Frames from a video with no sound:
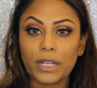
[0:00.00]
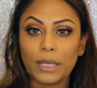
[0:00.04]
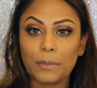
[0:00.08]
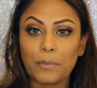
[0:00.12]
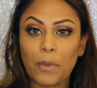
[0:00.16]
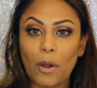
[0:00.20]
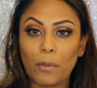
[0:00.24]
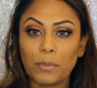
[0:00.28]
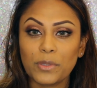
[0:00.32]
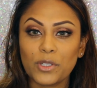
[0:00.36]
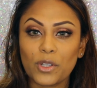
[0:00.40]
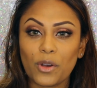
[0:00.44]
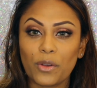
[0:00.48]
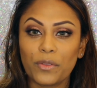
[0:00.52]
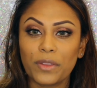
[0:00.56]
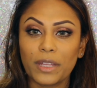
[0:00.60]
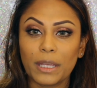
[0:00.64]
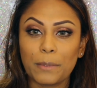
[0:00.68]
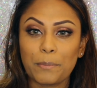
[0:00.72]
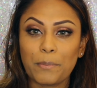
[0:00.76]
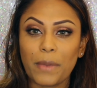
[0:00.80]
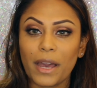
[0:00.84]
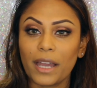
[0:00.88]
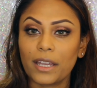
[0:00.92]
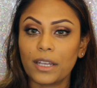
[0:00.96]
already popped on
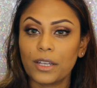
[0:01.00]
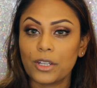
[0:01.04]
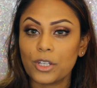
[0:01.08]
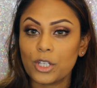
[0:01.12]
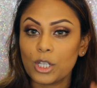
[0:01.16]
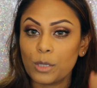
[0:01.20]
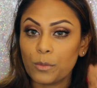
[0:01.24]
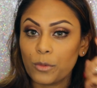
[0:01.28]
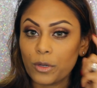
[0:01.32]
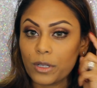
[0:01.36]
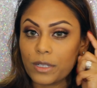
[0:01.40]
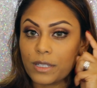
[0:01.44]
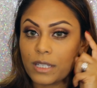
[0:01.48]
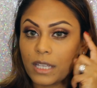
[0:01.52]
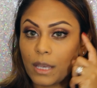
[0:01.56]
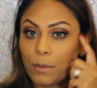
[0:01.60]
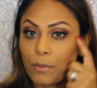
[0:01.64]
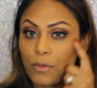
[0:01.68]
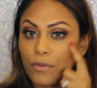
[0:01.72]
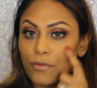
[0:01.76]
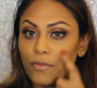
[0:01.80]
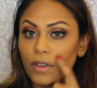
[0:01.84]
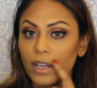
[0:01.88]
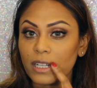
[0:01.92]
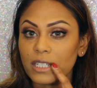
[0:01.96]
the Becca Shimmering
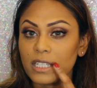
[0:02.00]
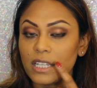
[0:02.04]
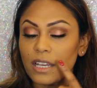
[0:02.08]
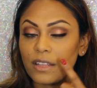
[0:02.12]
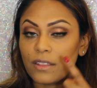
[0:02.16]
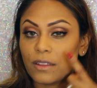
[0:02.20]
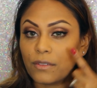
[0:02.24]
Skin Perfector,